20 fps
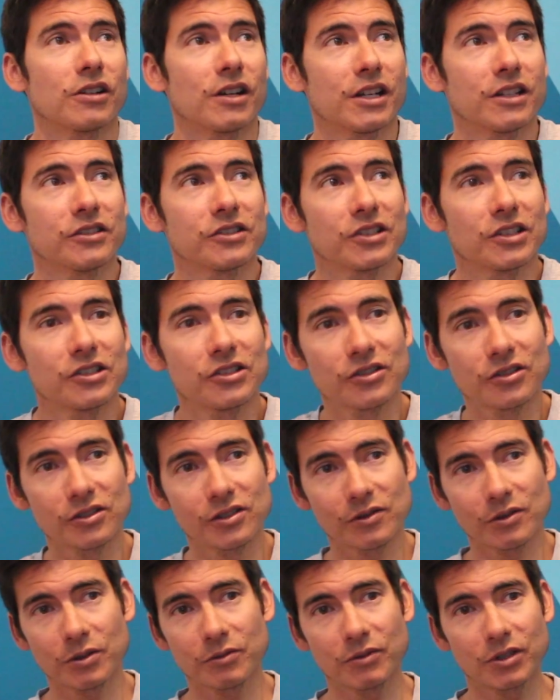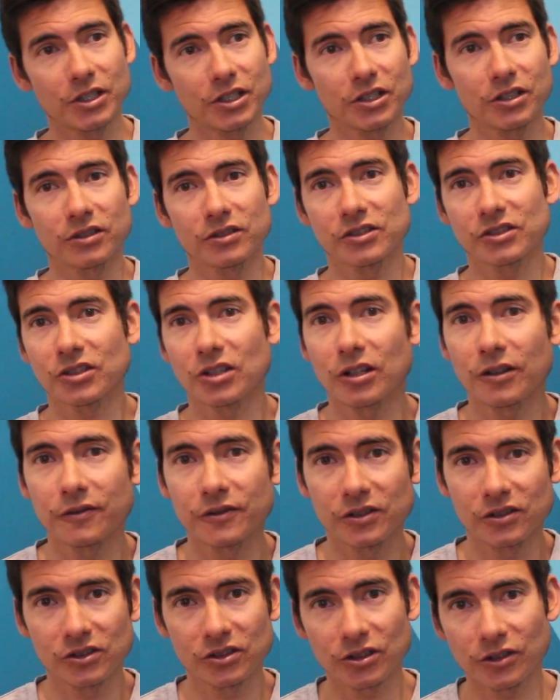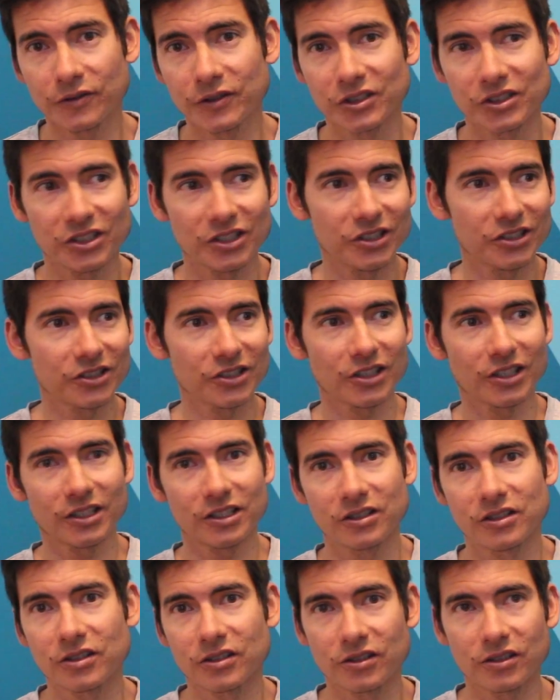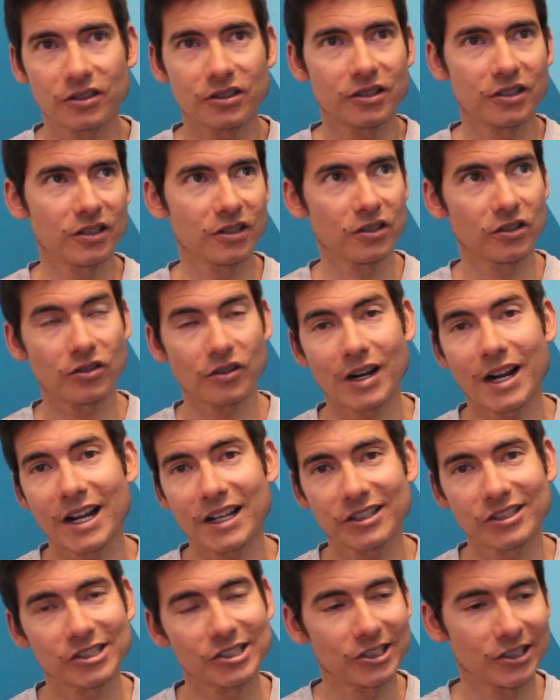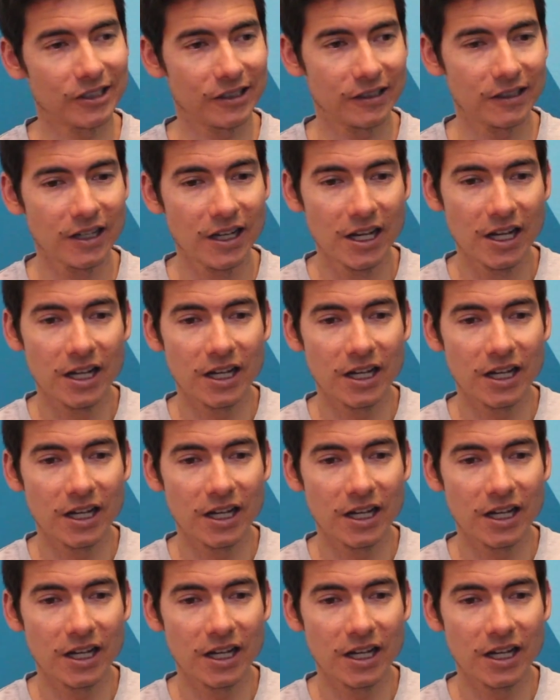our ancestors were running on soft surfaces like dirt and grass and